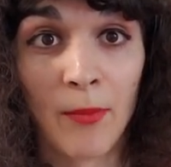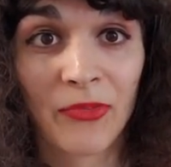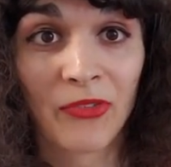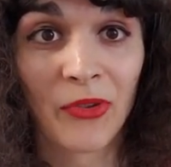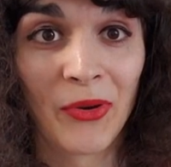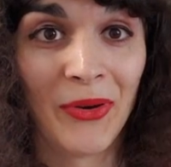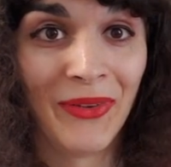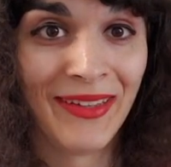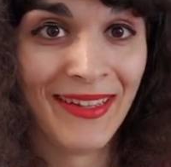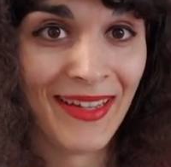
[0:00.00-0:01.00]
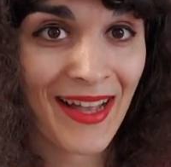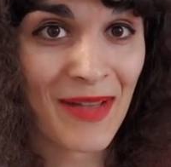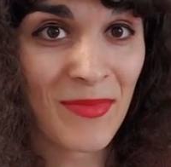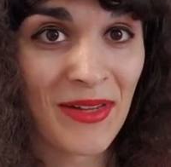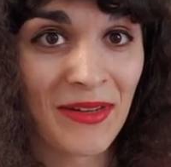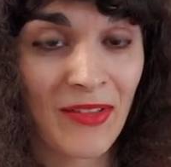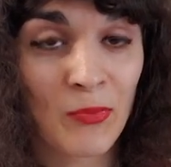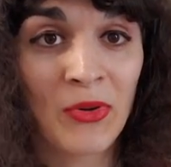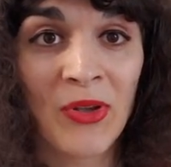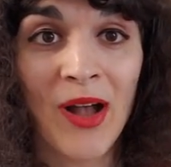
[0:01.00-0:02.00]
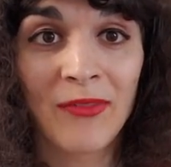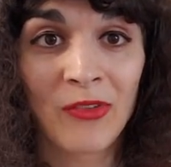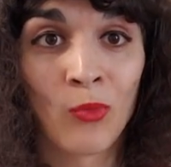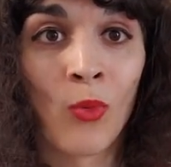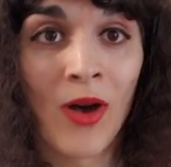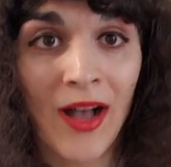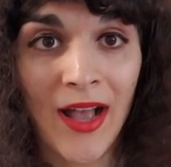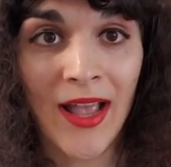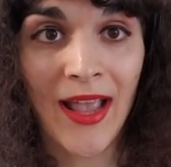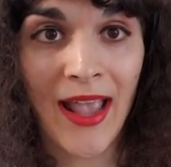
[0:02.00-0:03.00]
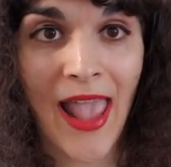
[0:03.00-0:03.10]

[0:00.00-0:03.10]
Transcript: So, I mean, it's pretty obvious why